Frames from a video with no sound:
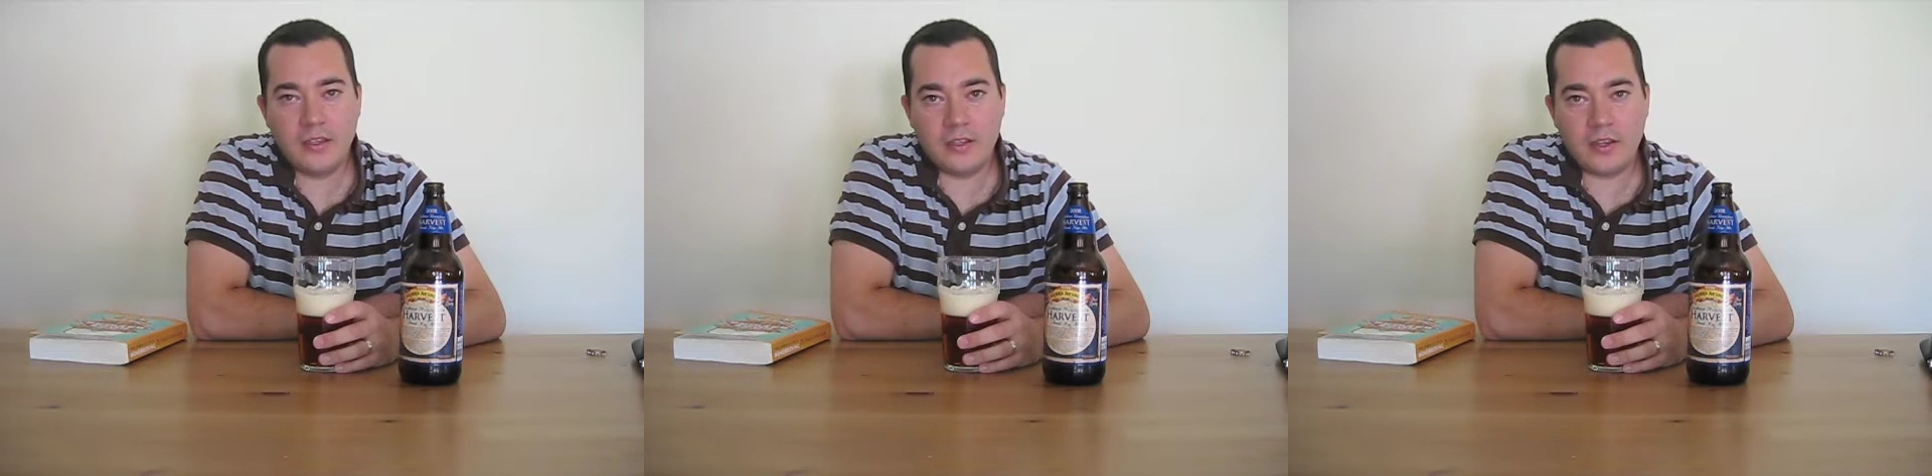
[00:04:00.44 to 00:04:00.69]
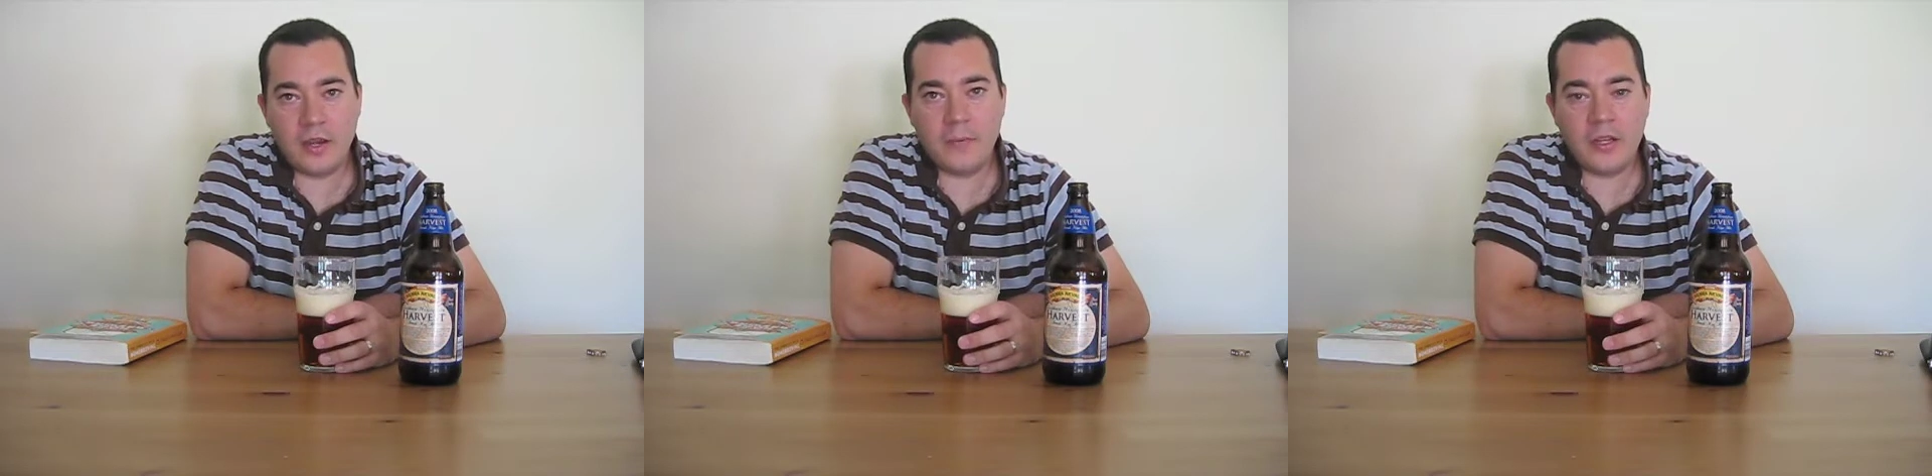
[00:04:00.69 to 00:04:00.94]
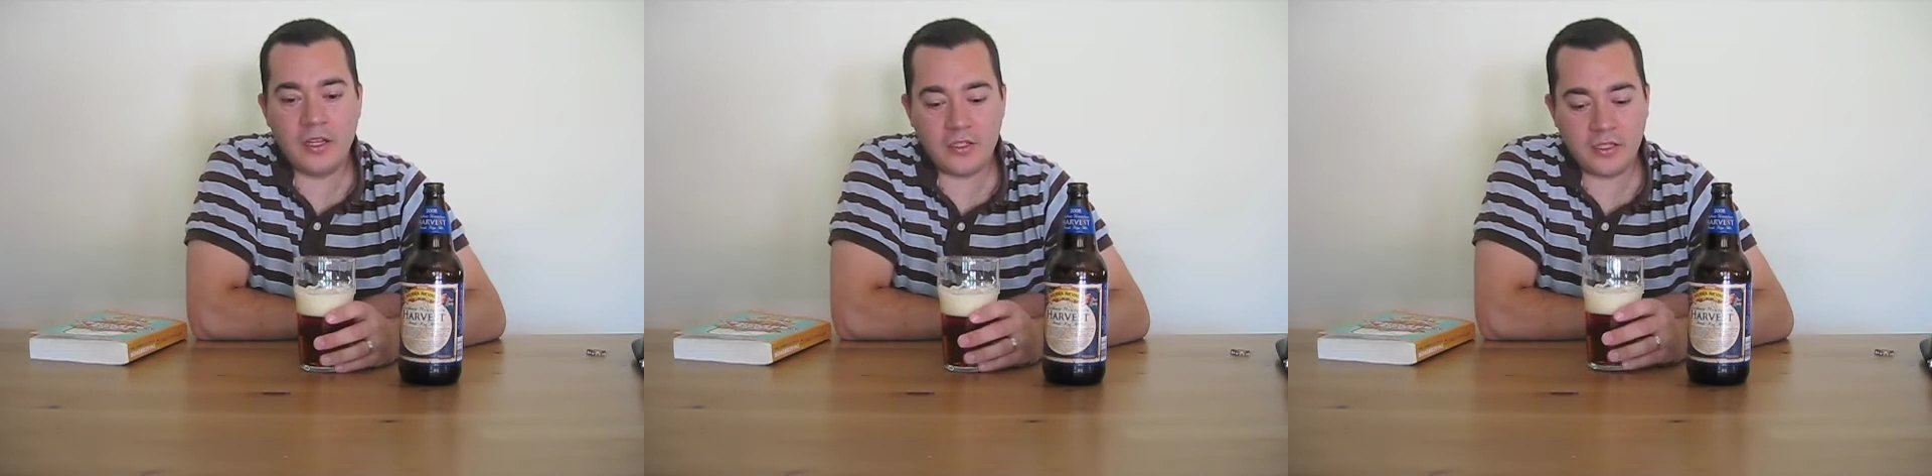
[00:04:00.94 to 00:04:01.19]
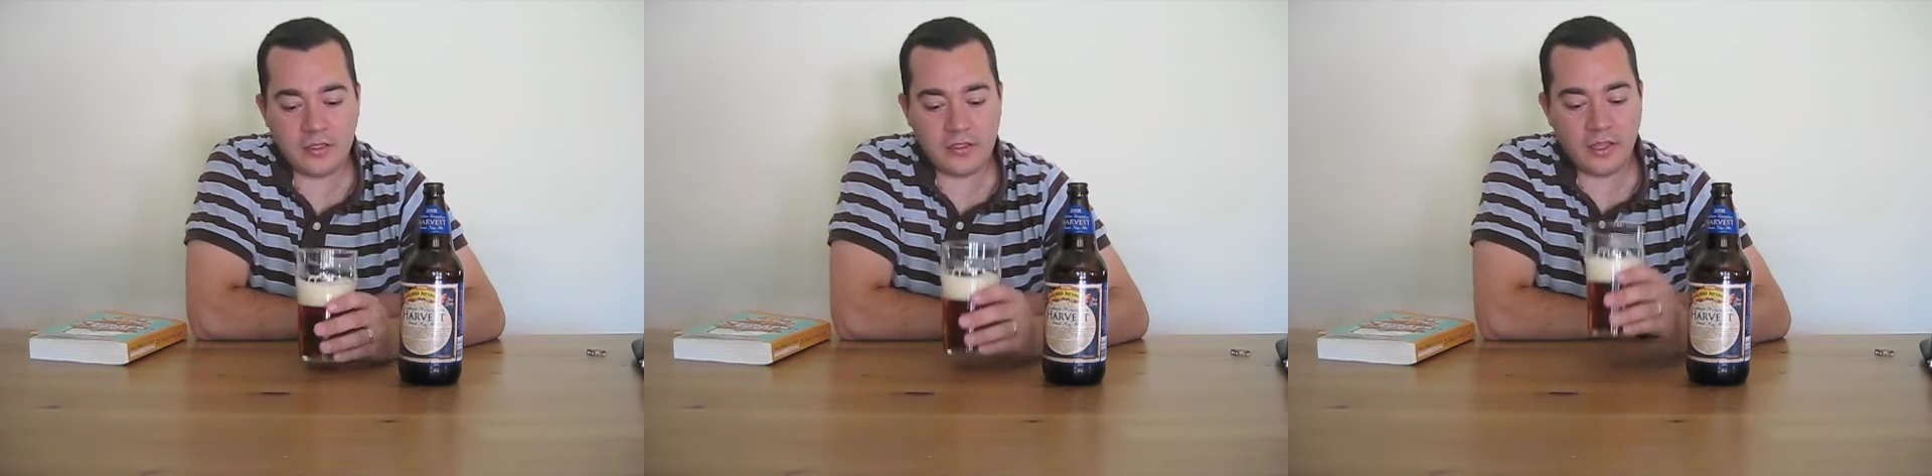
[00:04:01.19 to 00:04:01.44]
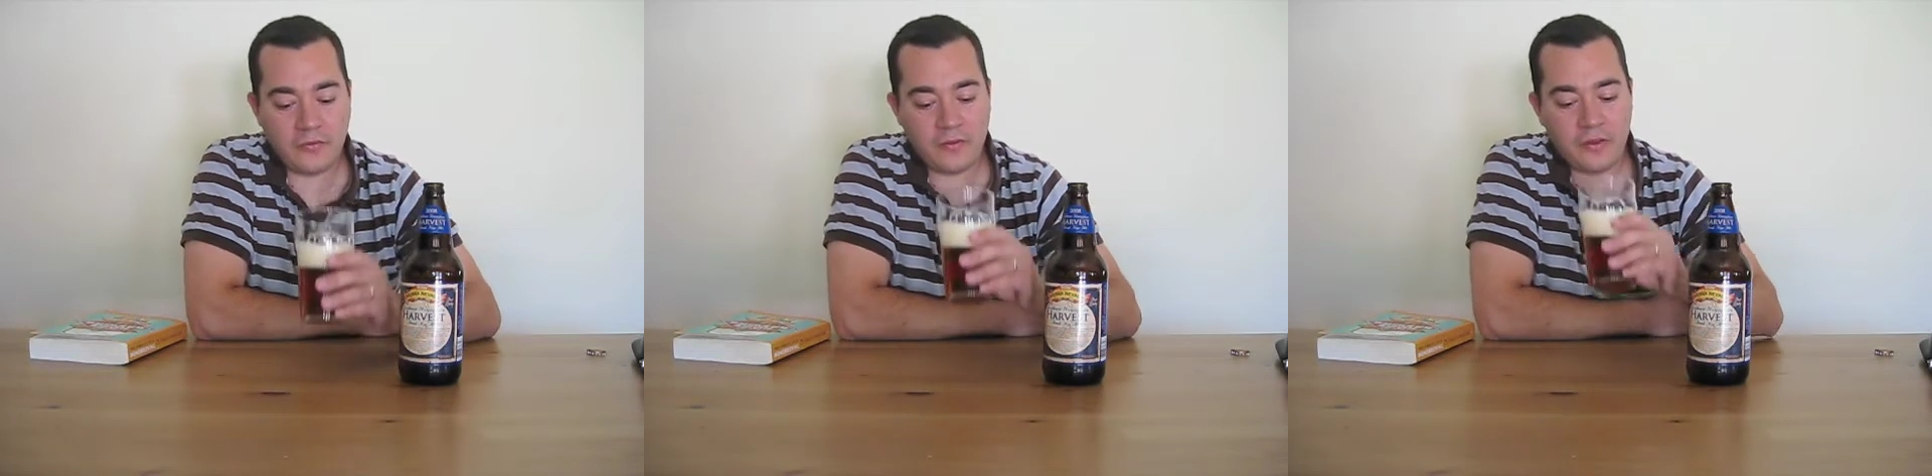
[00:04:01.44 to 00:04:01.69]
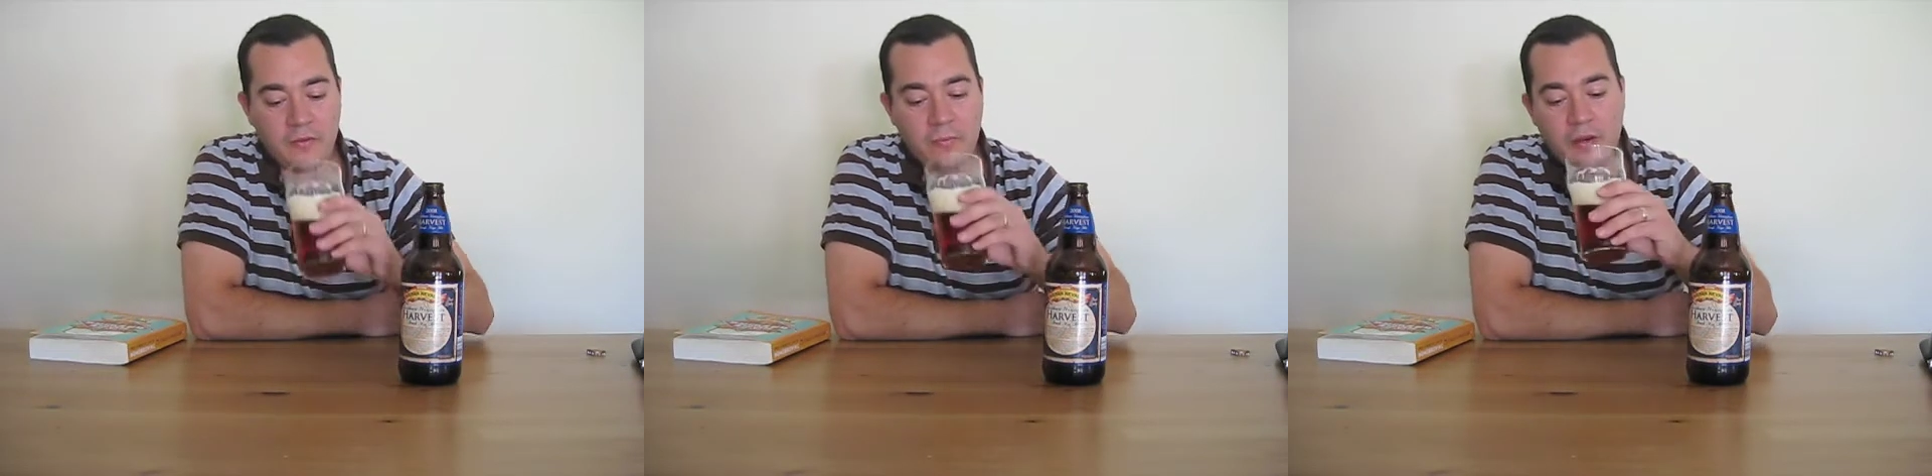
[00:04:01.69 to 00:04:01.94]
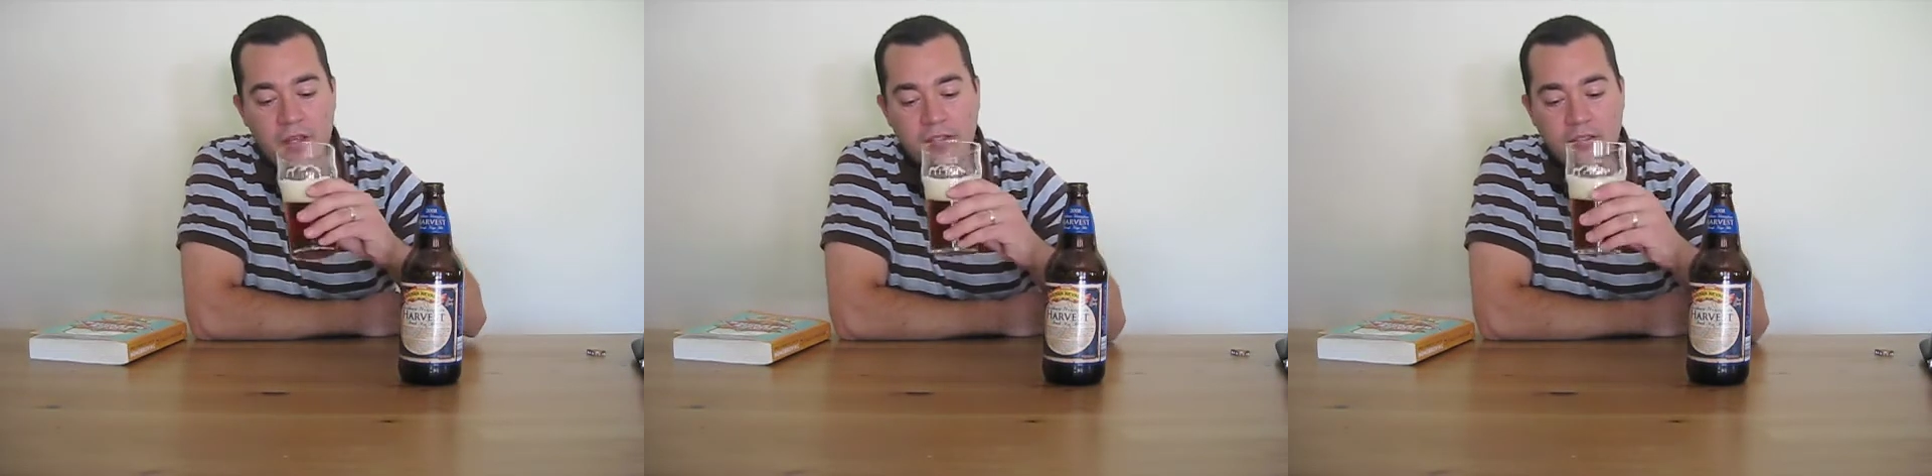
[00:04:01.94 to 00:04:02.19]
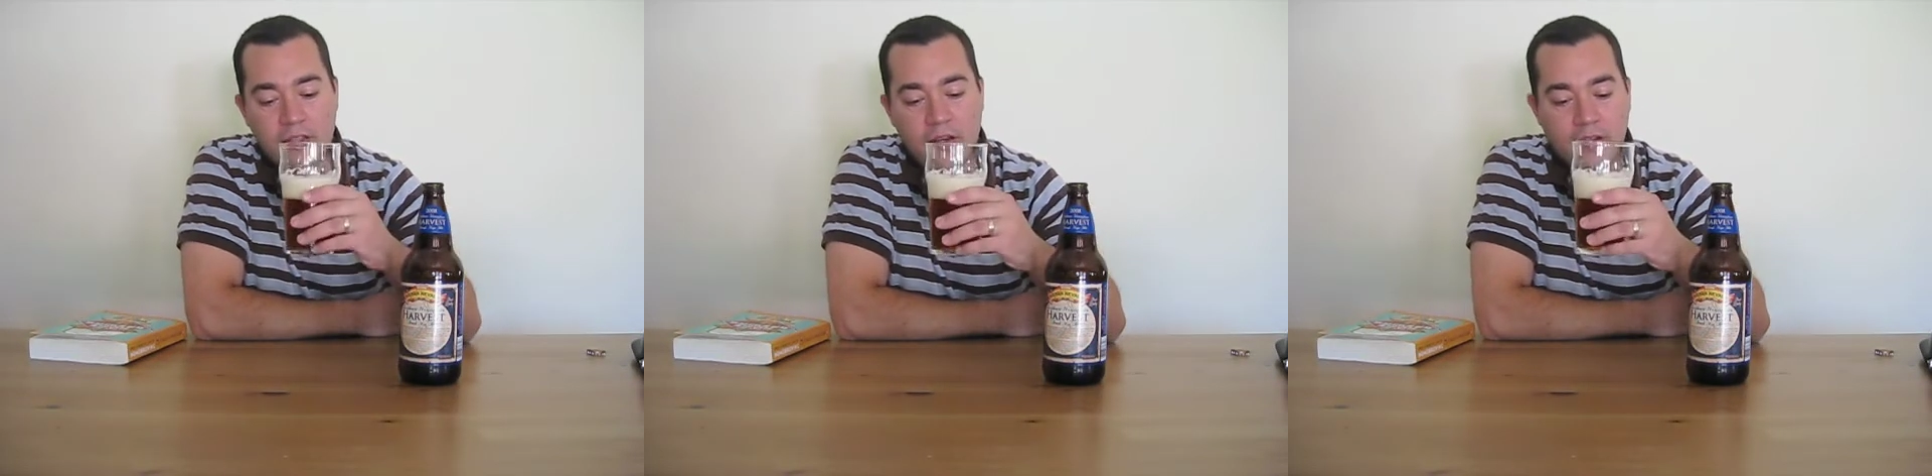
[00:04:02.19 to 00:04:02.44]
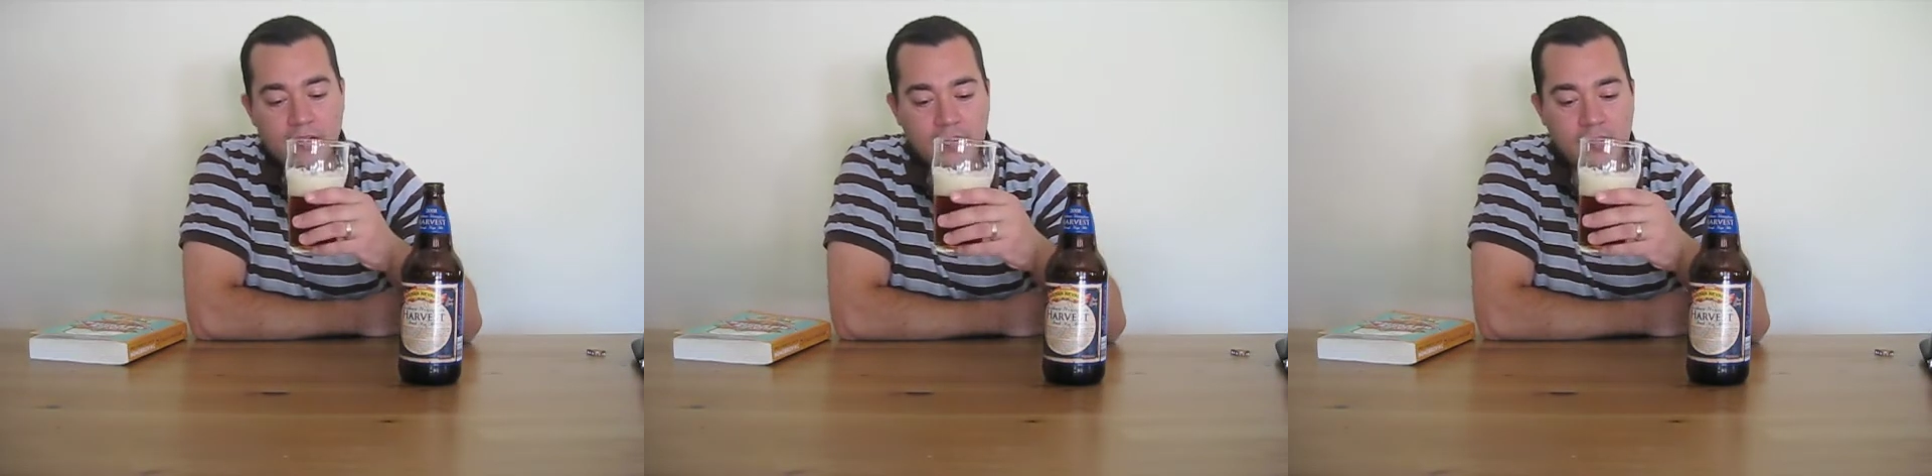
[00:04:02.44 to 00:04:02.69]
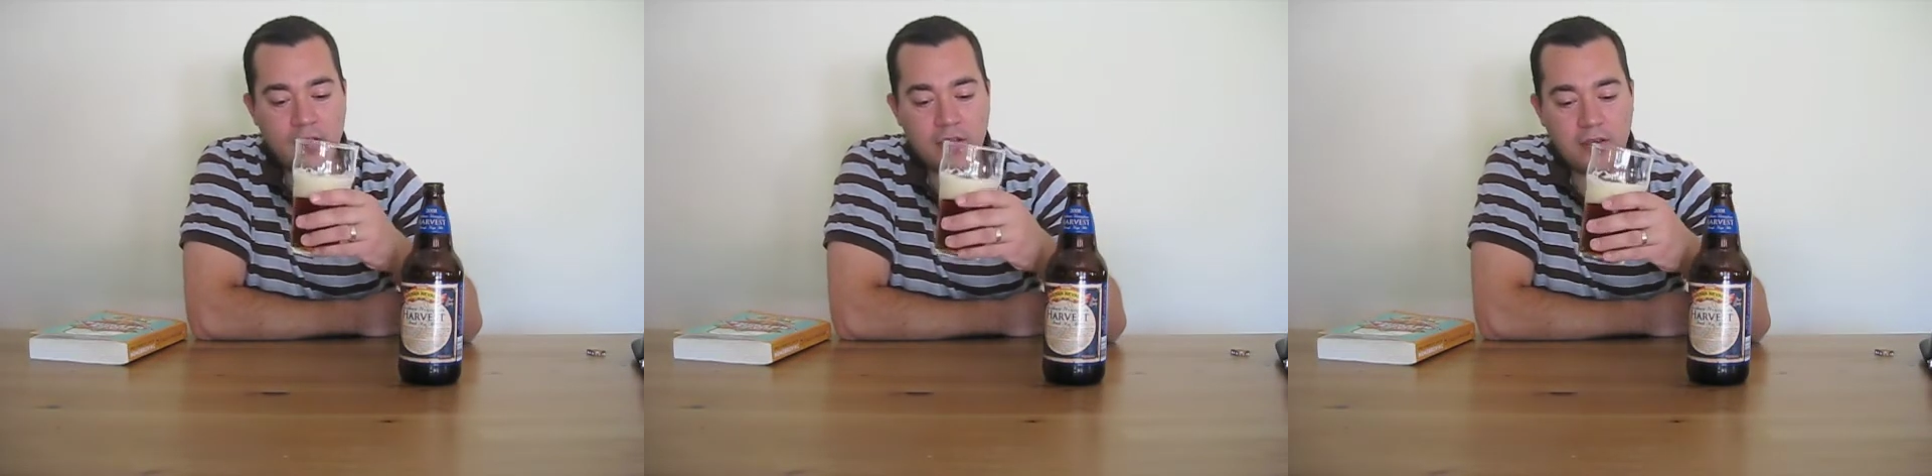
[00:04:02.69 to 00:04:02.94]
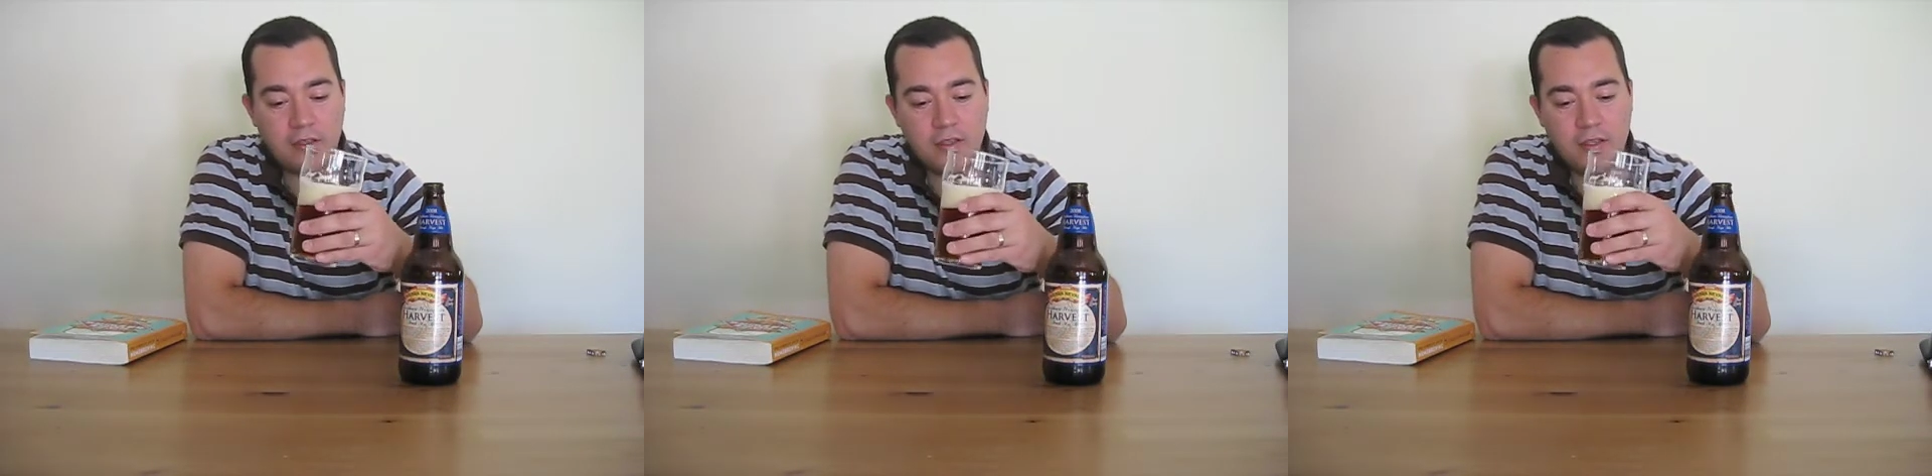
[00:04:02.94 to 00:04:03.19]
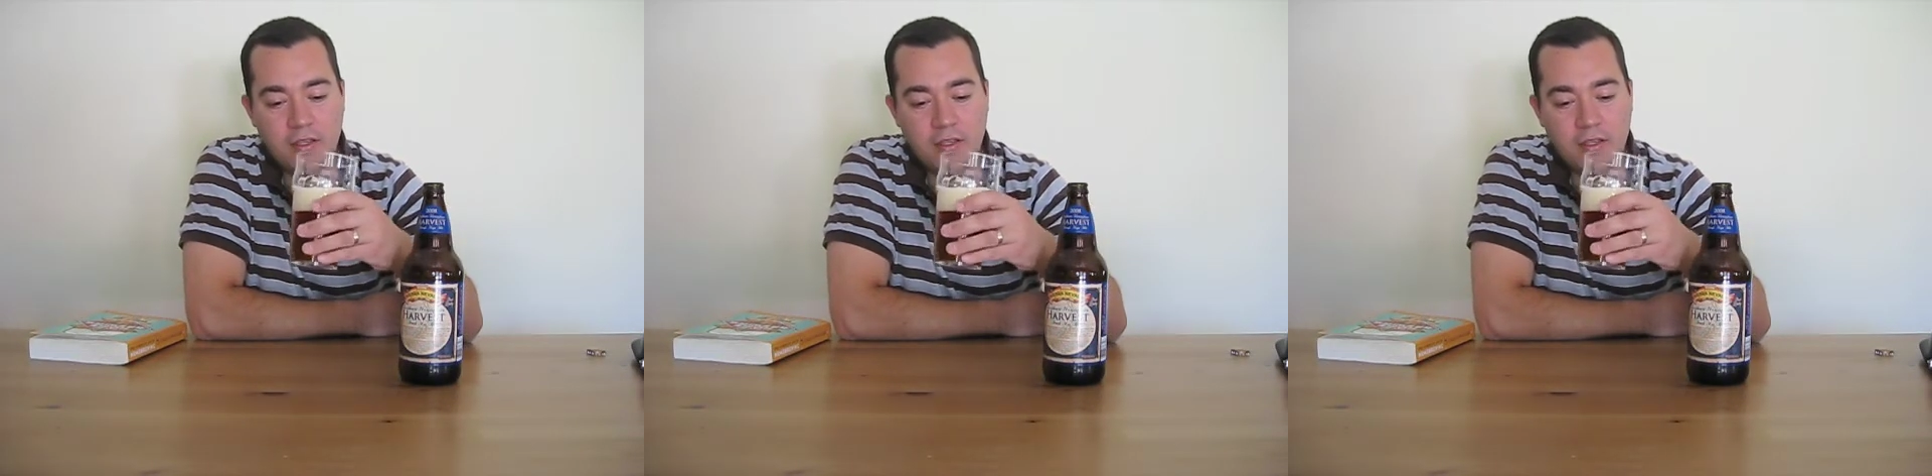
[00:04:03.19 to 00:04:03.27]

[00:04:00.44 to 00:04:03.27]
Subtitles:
Carbonation is definitely present there on the tongue.